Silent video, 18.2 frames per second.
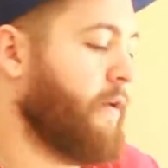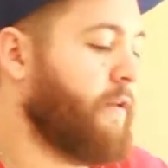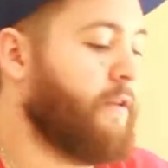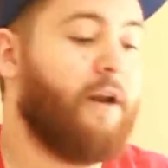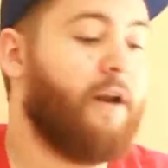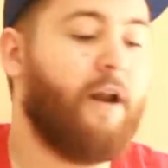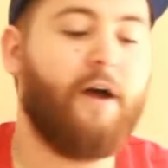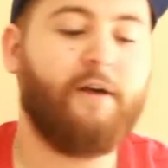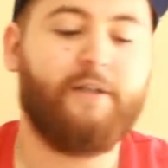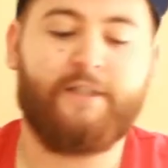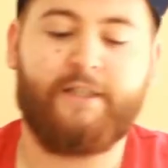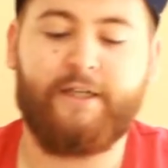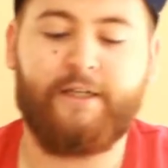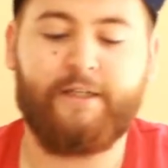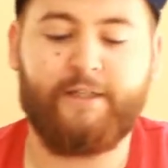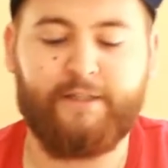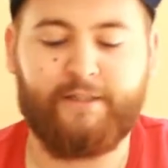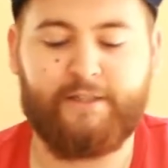The last
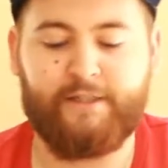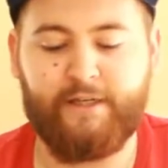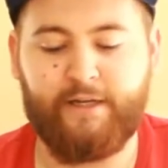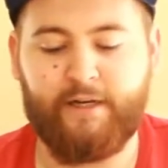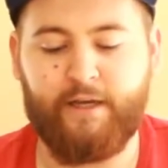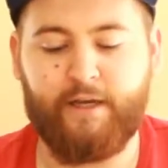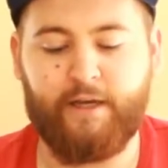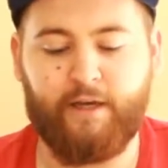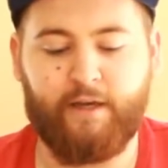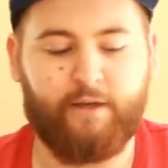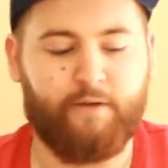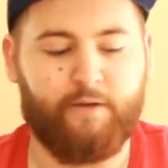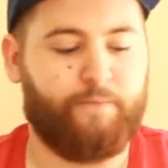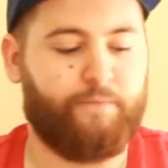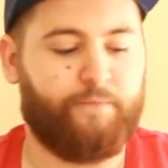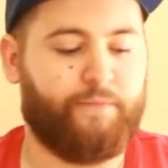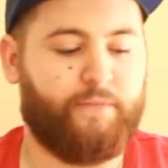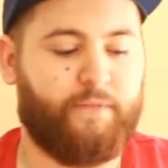thing that's in here
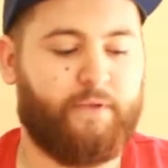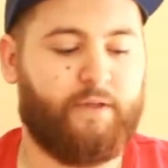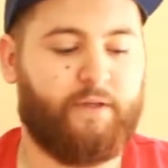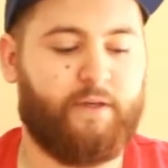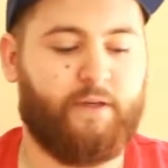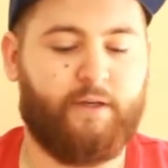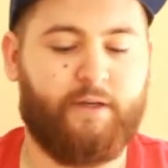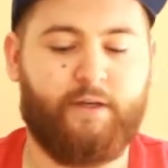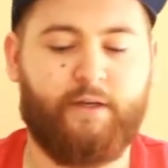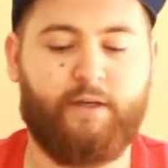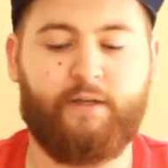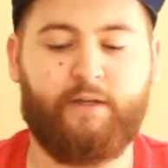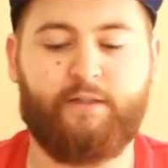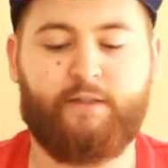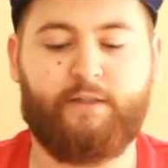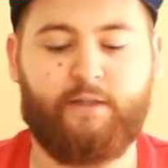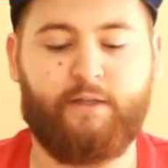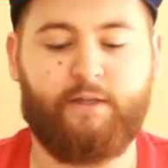
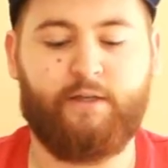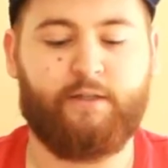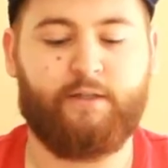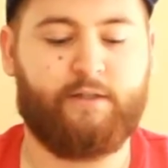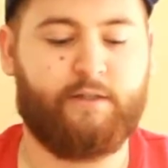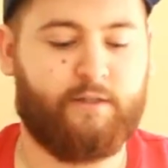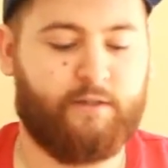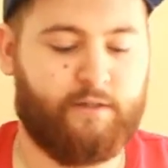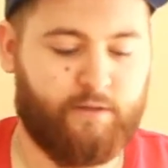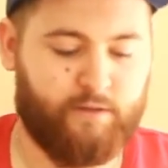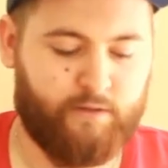is this.